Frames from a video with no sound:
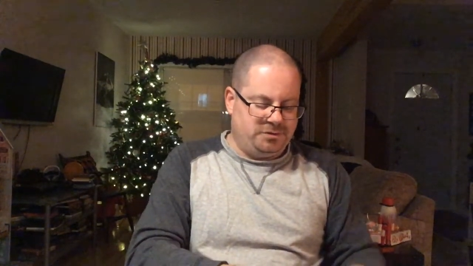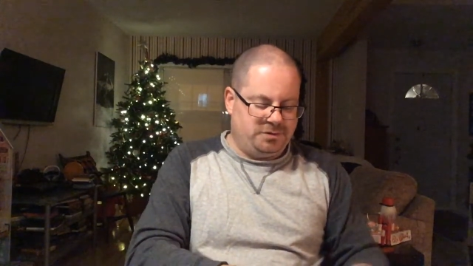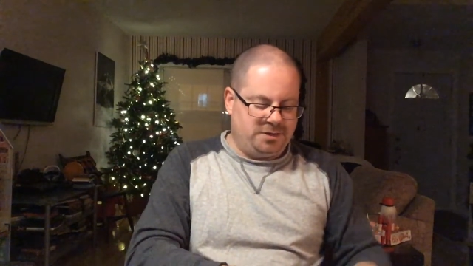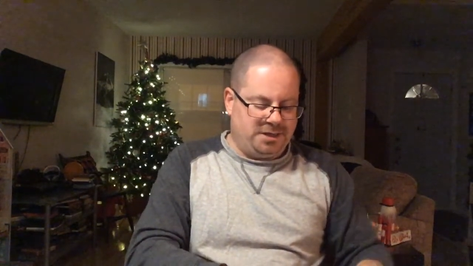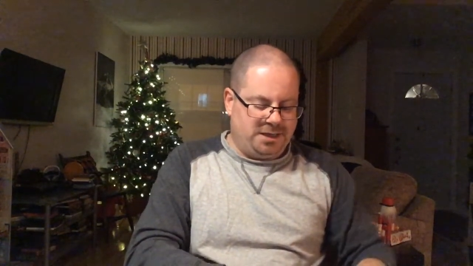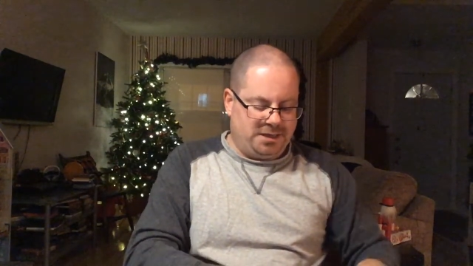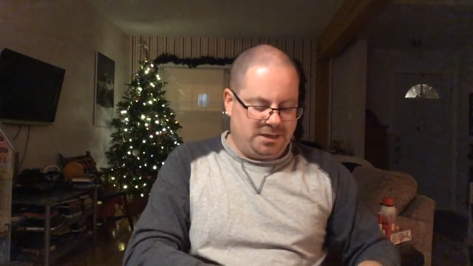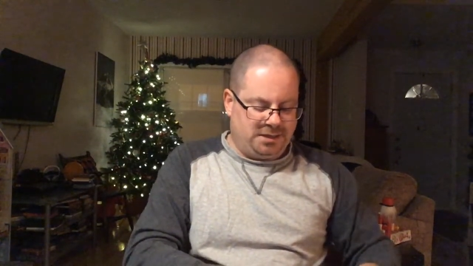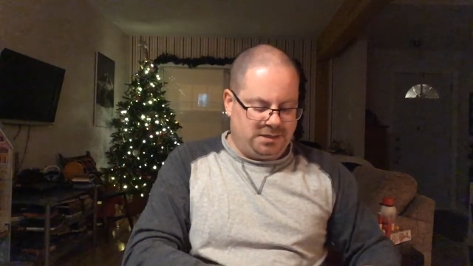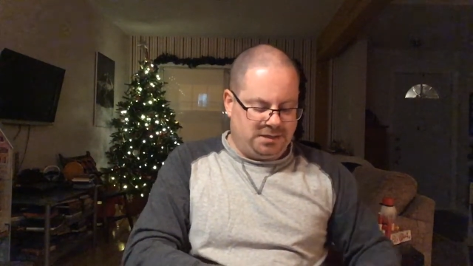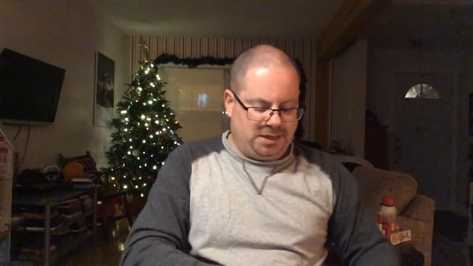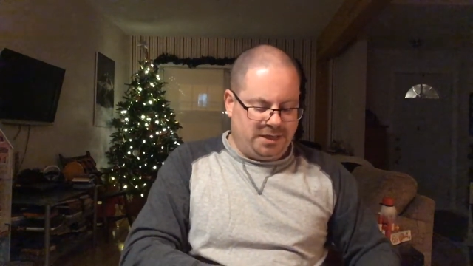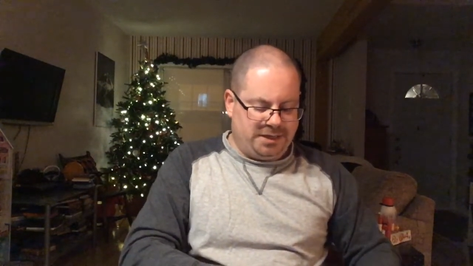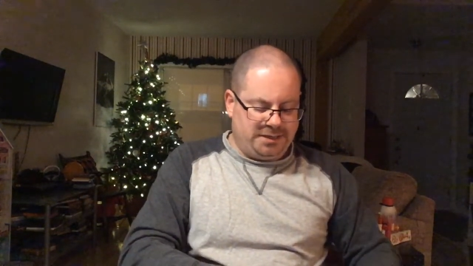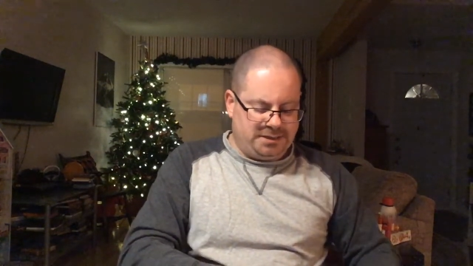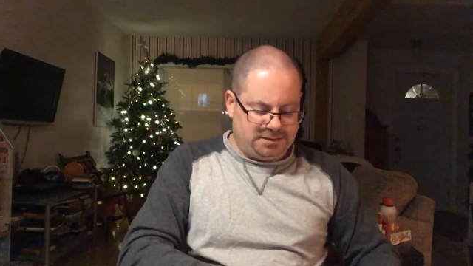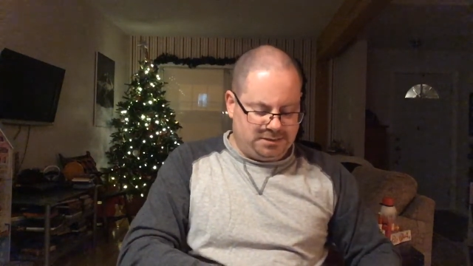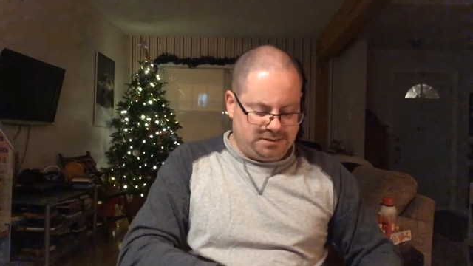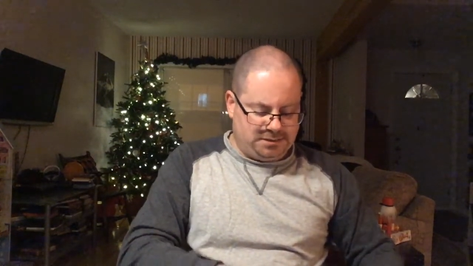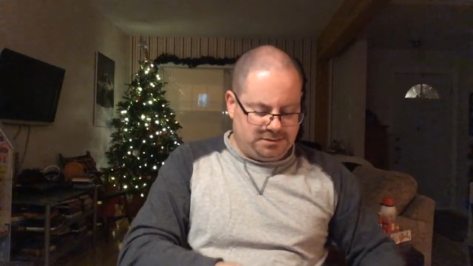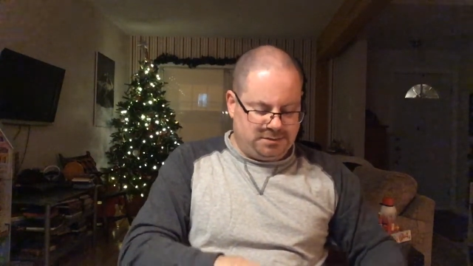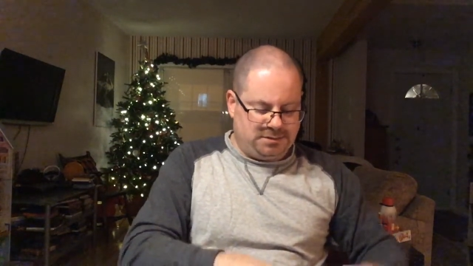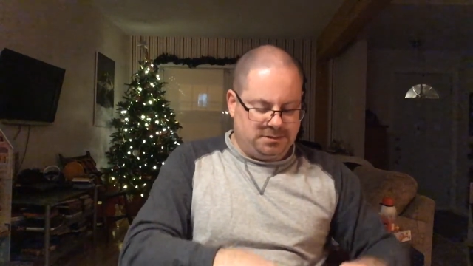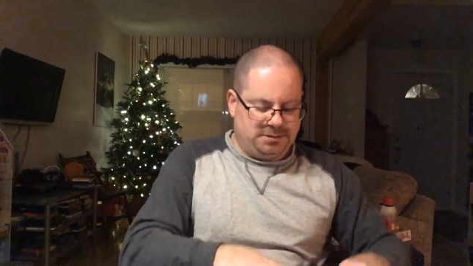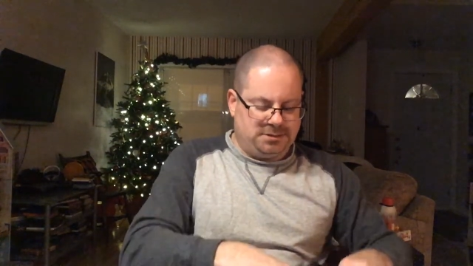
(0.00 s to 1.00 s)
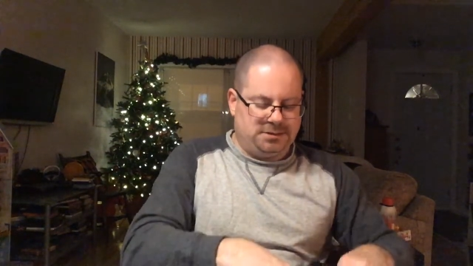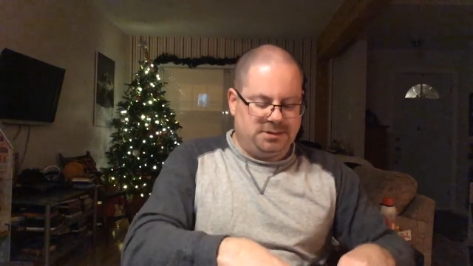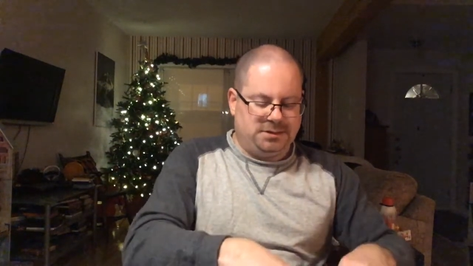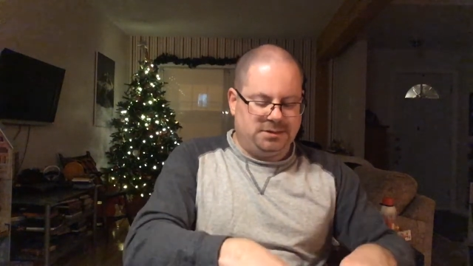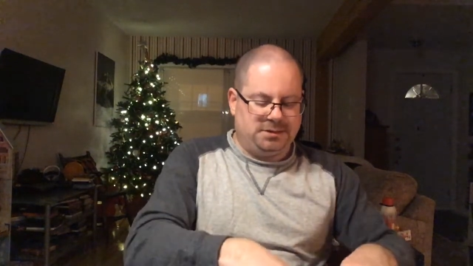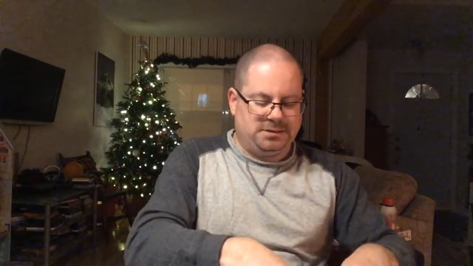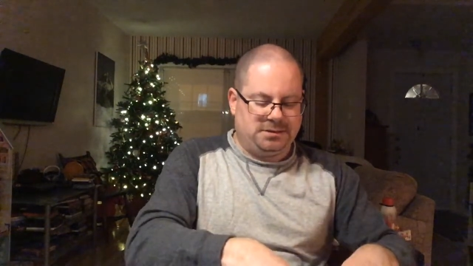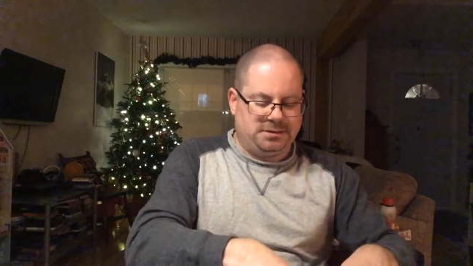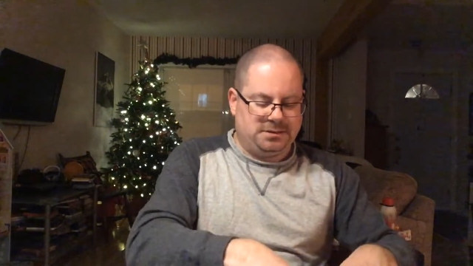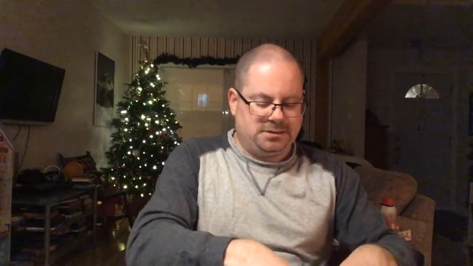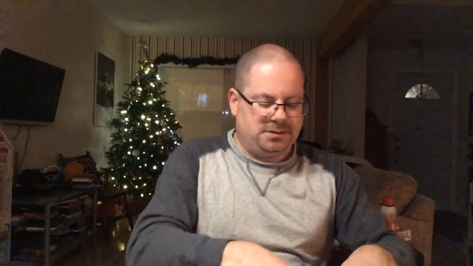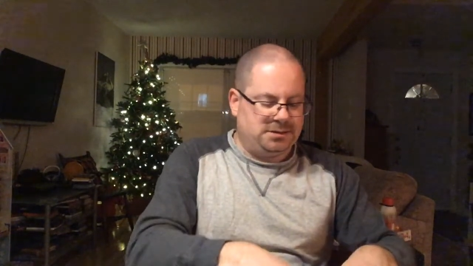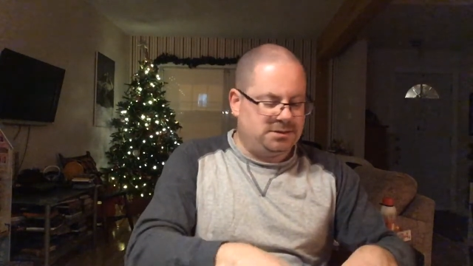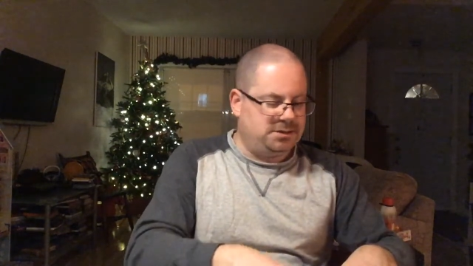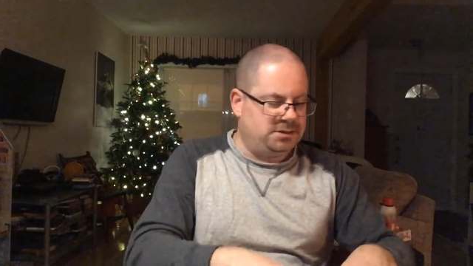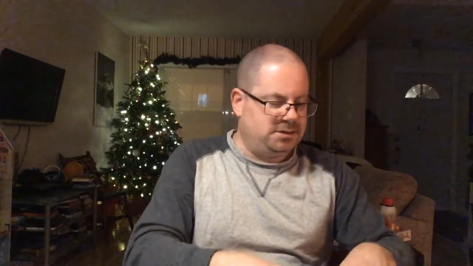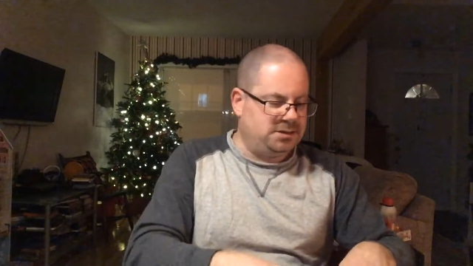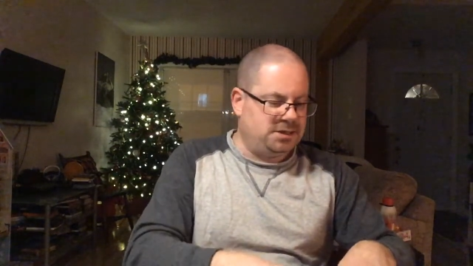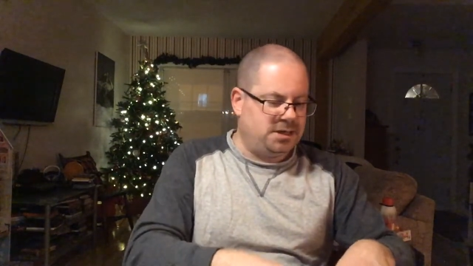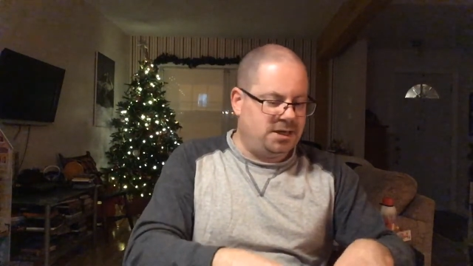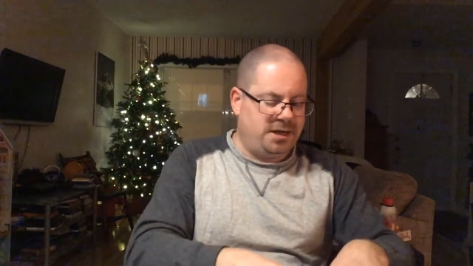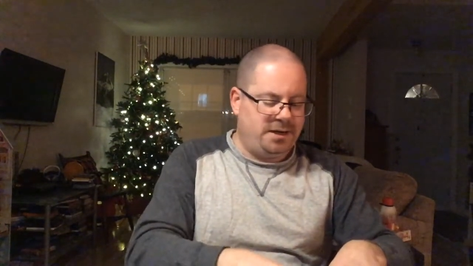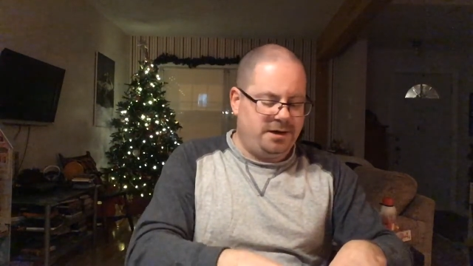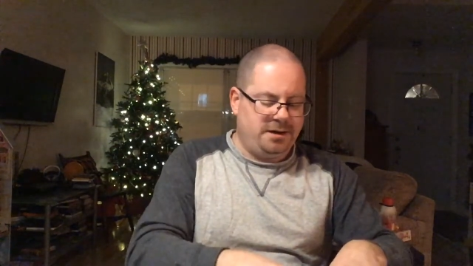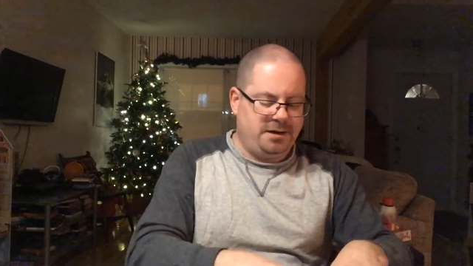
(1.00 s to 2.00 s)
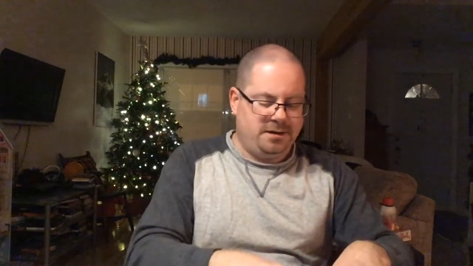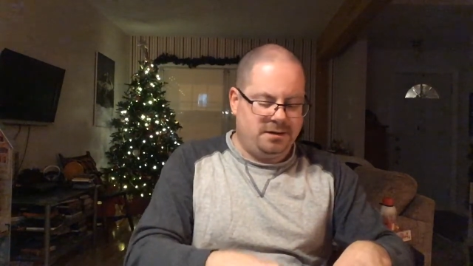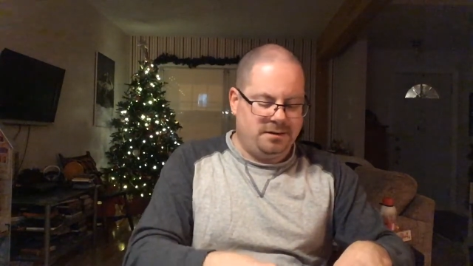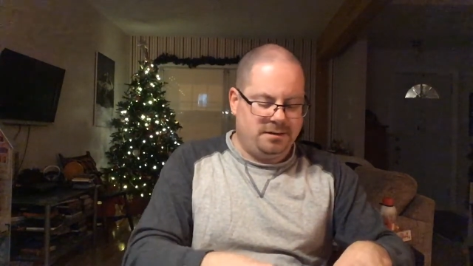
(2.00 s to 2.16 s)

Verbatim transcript: kind of likes the little the little guy.